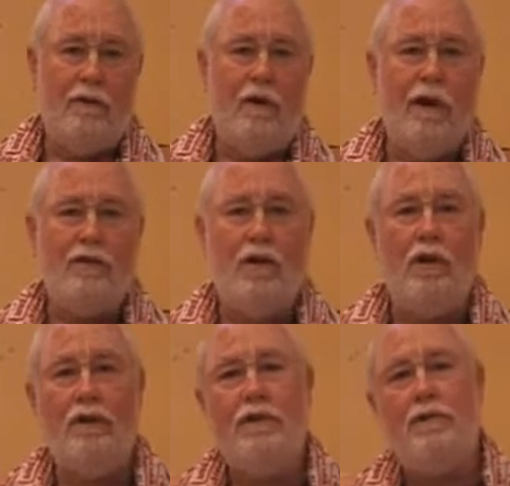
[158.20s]
Whereas
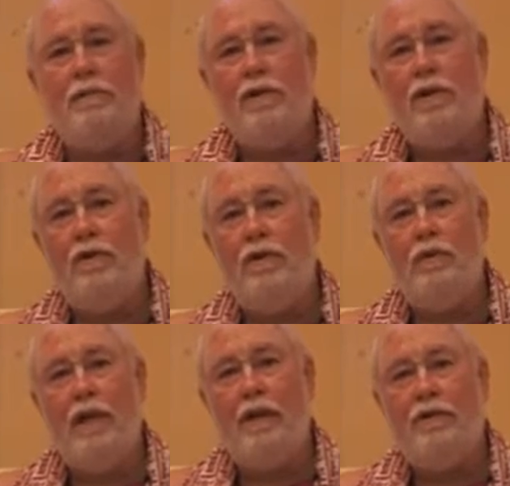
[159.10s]
all these
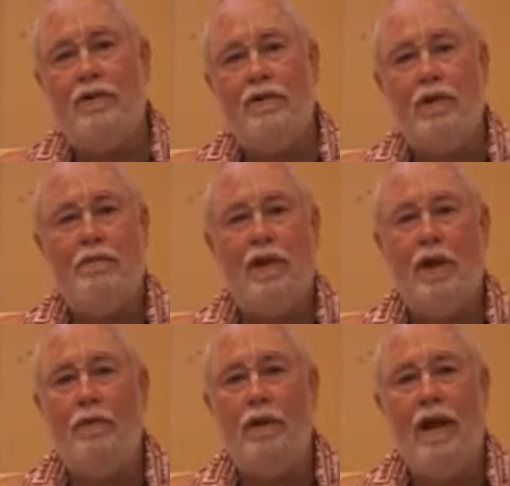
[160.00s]
material relationships
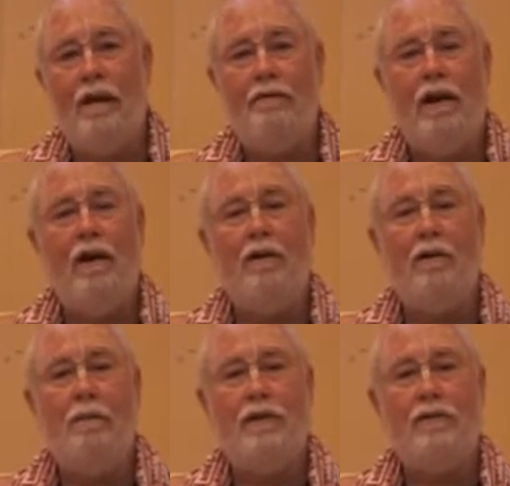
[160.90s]
that we have
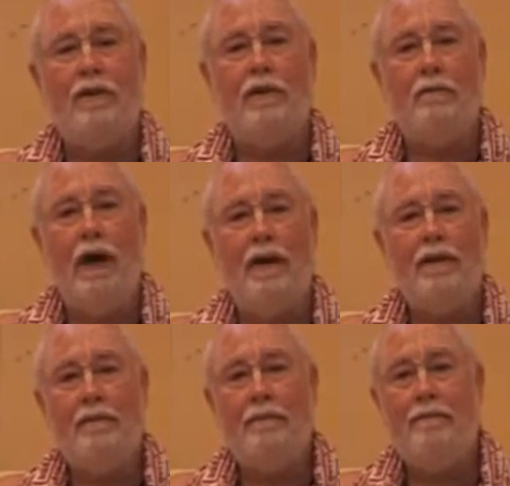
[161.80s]
now are based on the
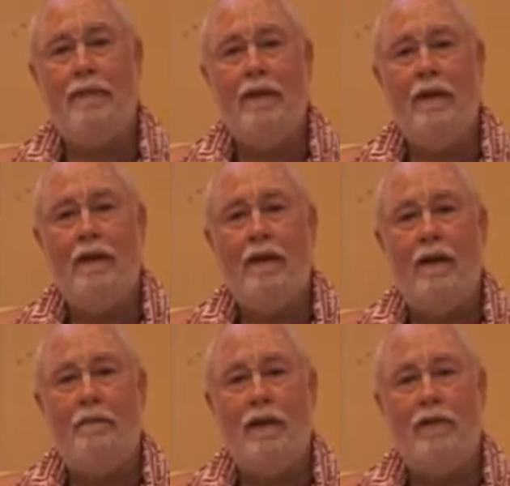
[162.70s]
body.
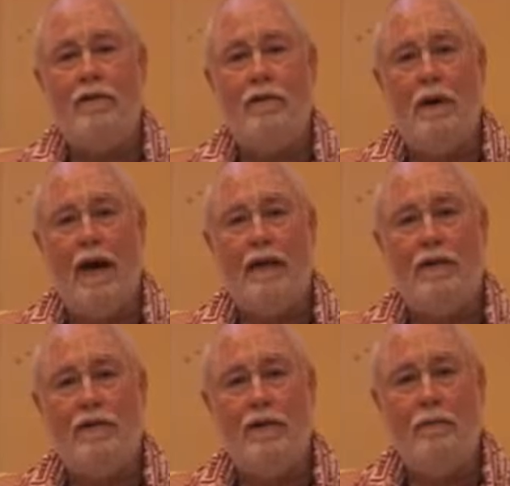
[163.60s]
And because the
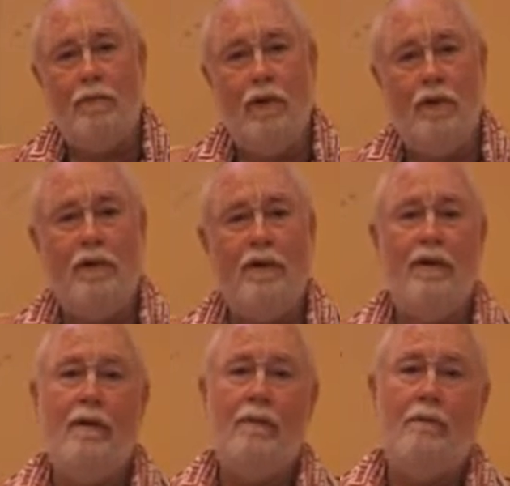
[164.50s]
body is temporary,
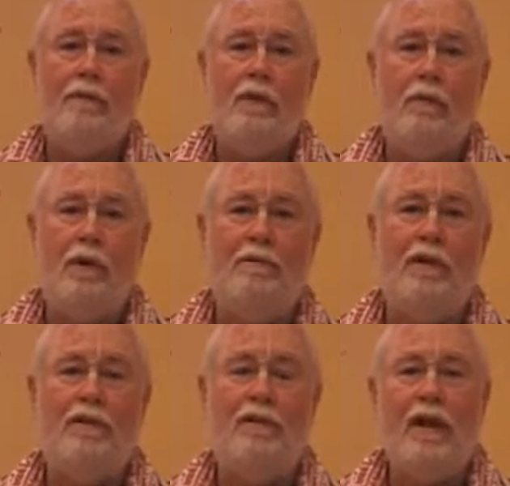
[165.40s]
one of
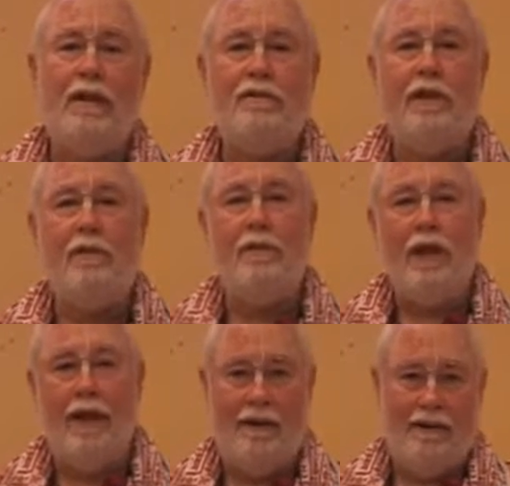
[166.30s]
these days they
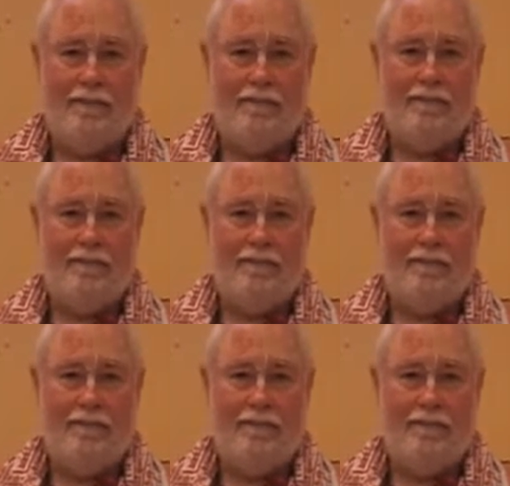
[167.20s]
will end.